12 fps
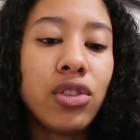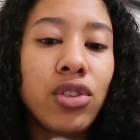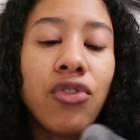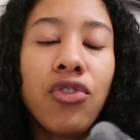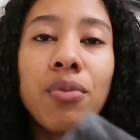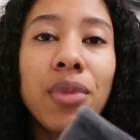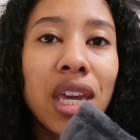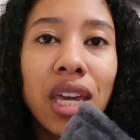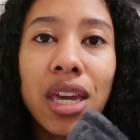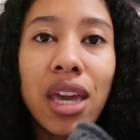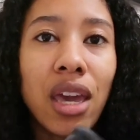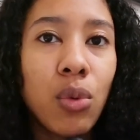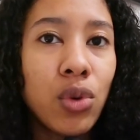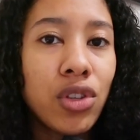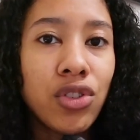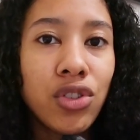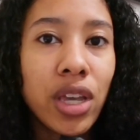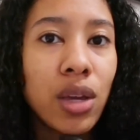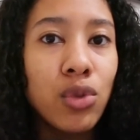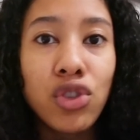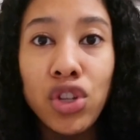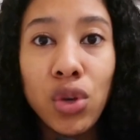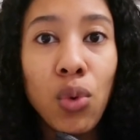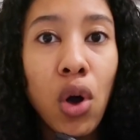so for me it was it was
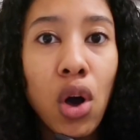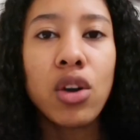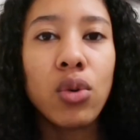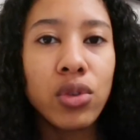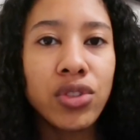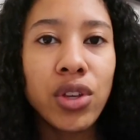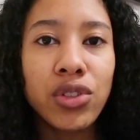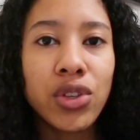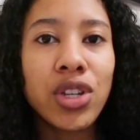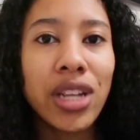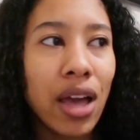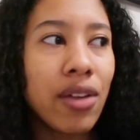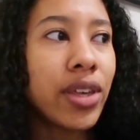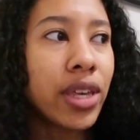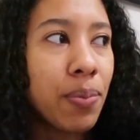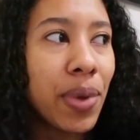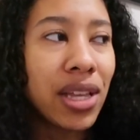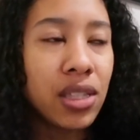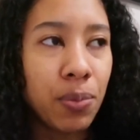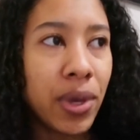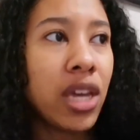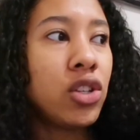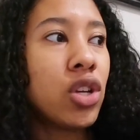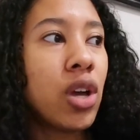too hot also so you can have like a better
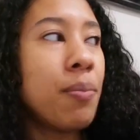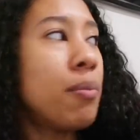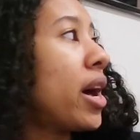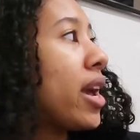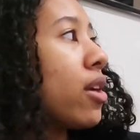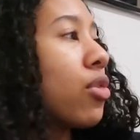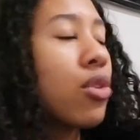picture my